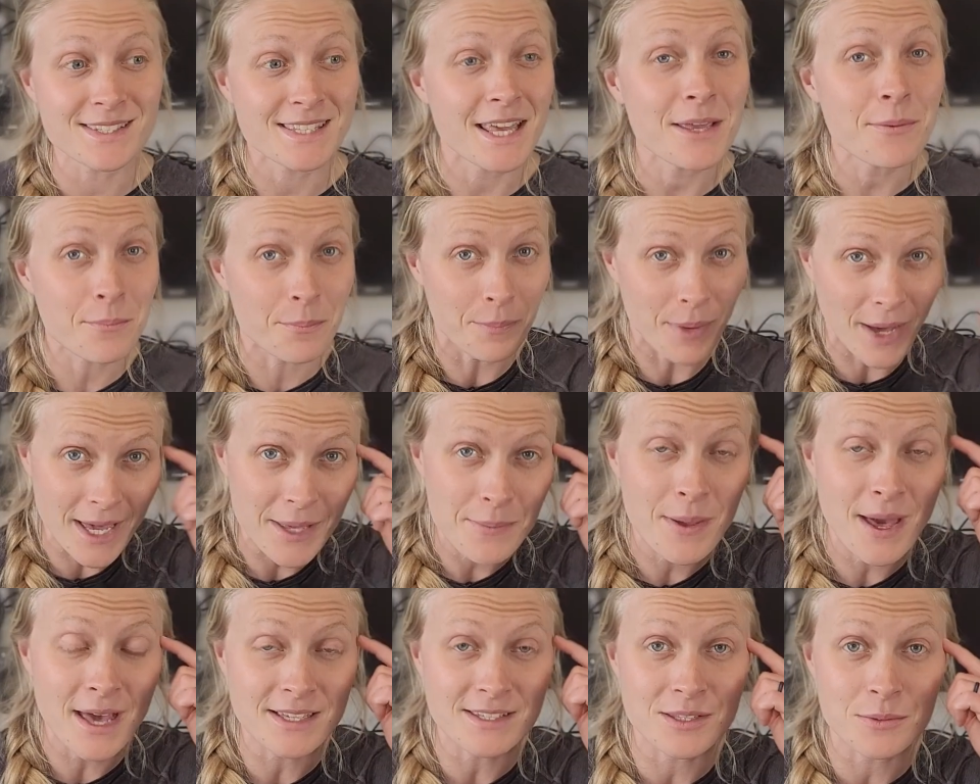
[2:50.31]
they
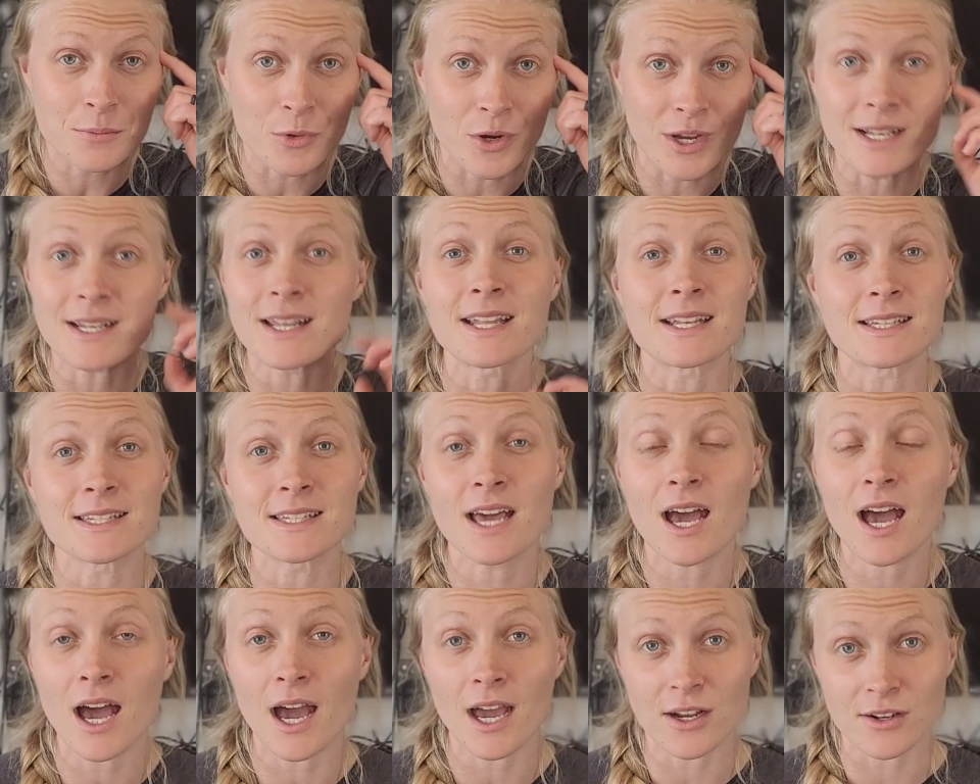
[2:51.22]
bypass the brain
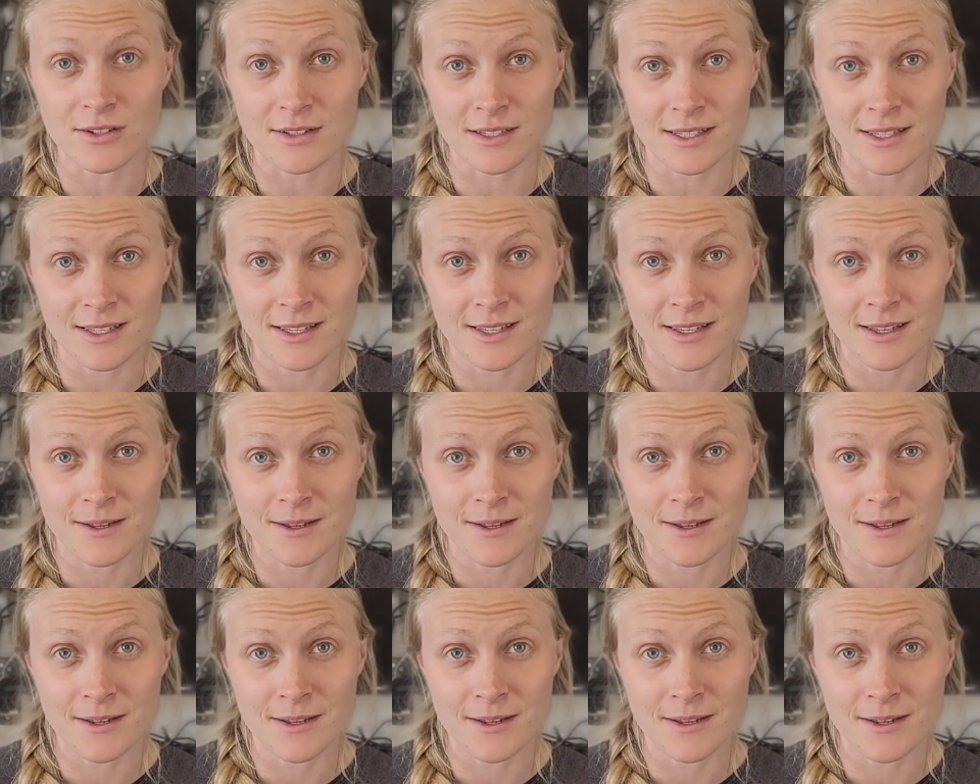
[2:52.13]
entirely.